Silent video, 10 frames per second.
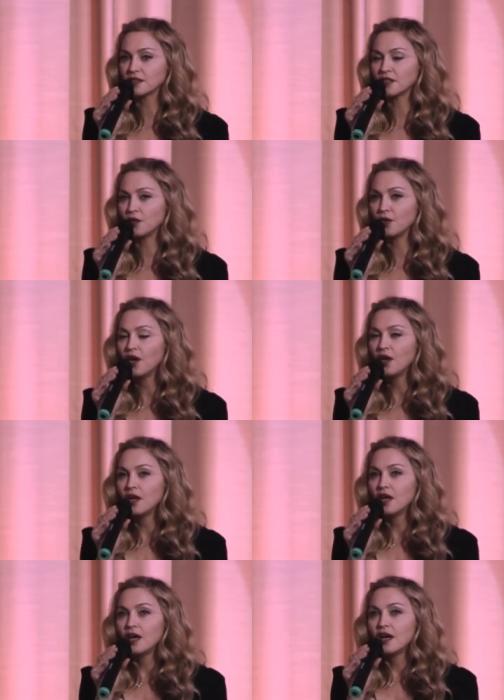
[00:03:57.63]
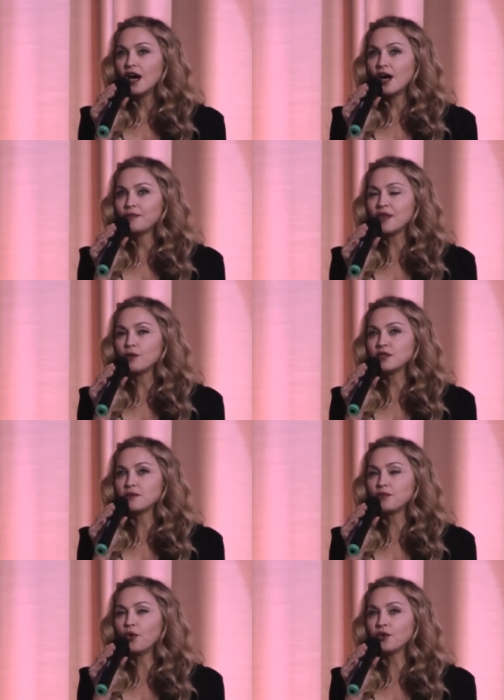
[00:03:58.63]
So um, it was
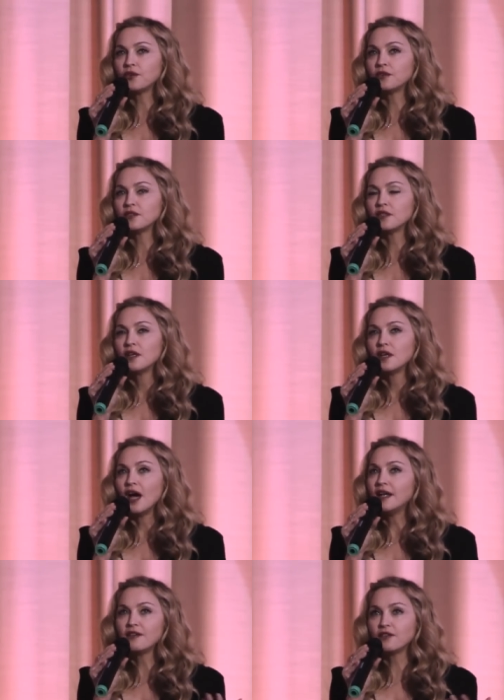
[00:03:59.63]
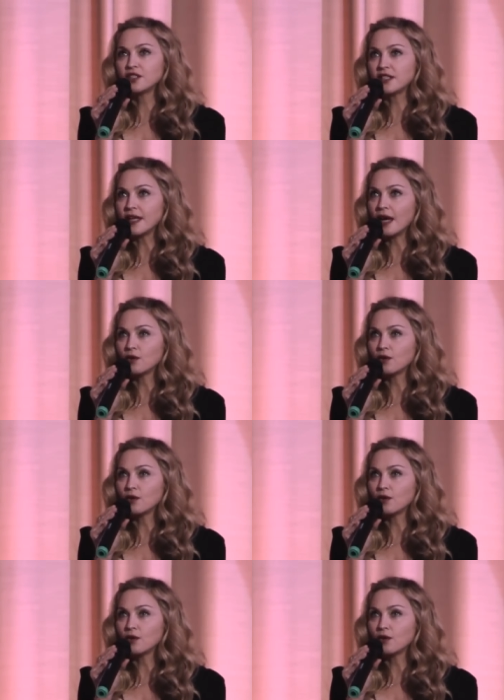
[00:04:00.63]
important. I never set